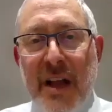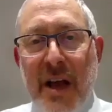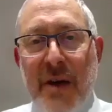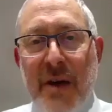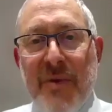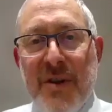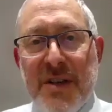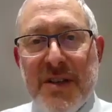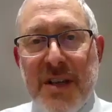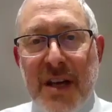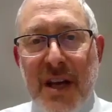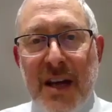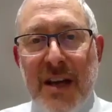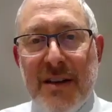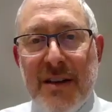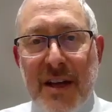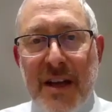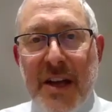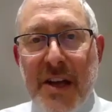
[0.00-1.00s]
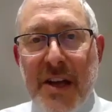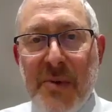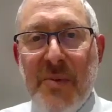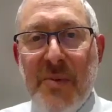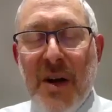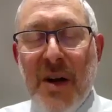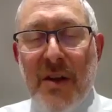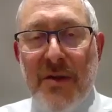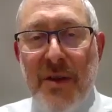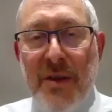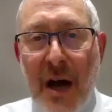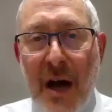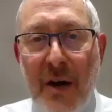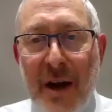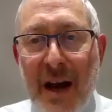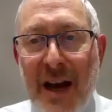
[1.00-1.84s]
and we say to him that our